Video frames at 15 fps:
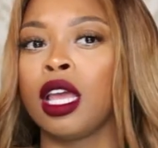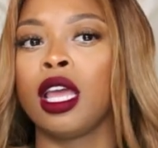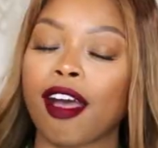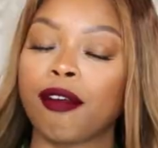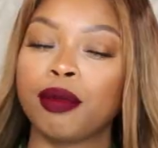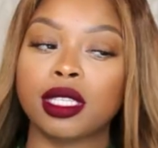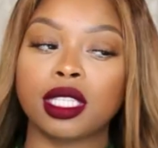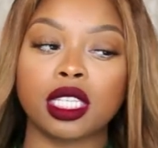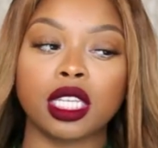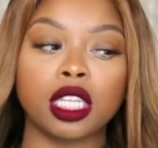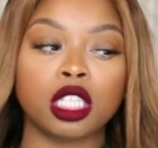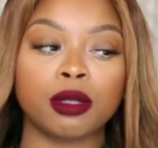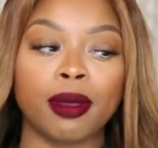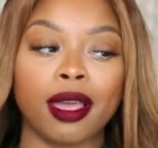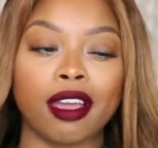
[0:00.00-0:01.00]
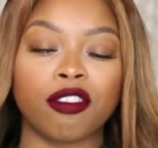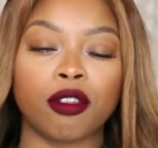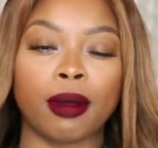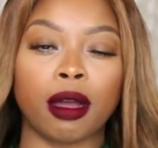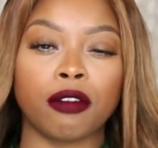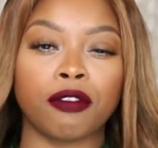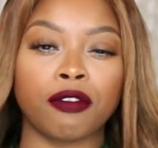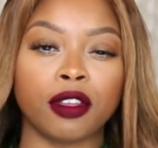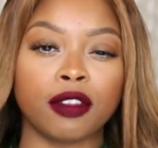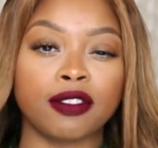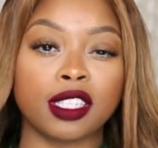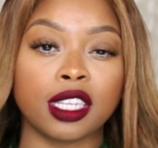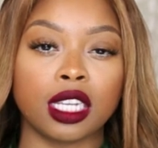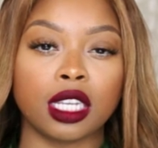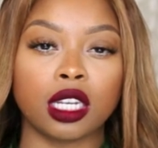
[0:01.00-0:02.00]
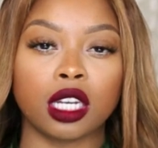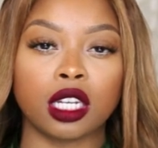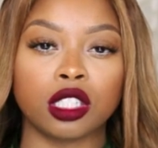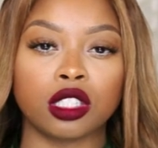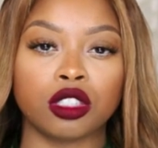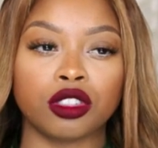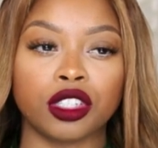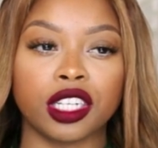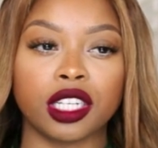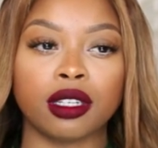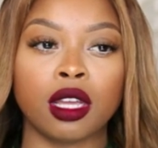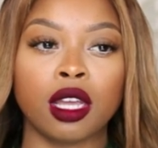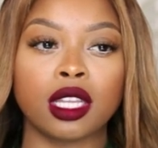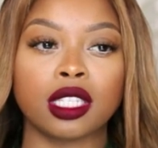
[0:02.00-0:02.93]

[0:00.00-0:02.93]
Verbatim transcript: I've been seeing this bag for about fifteen hundred,